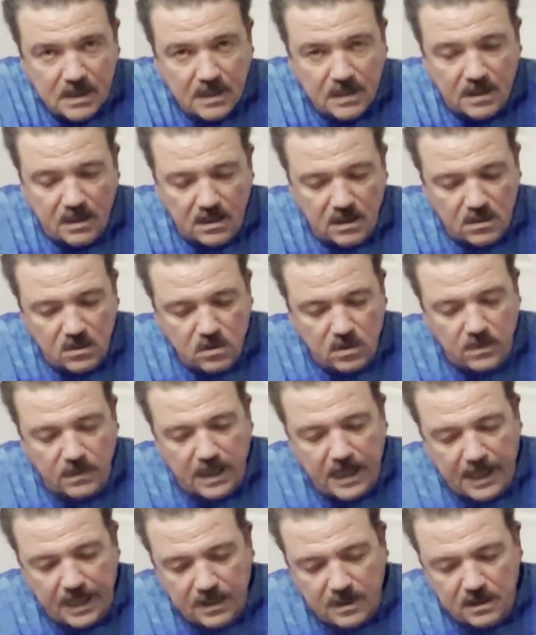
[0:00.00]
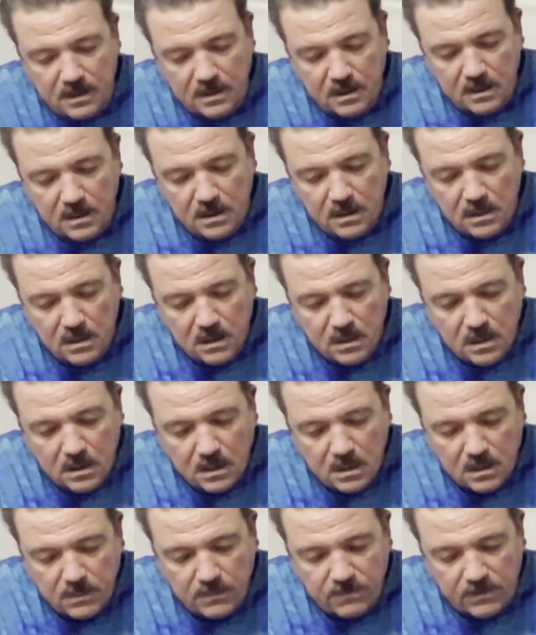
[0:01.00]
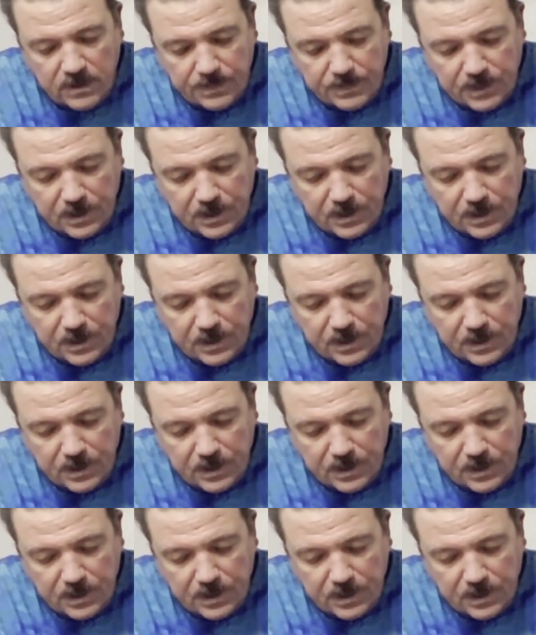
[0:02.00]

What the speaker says: little crack, flip it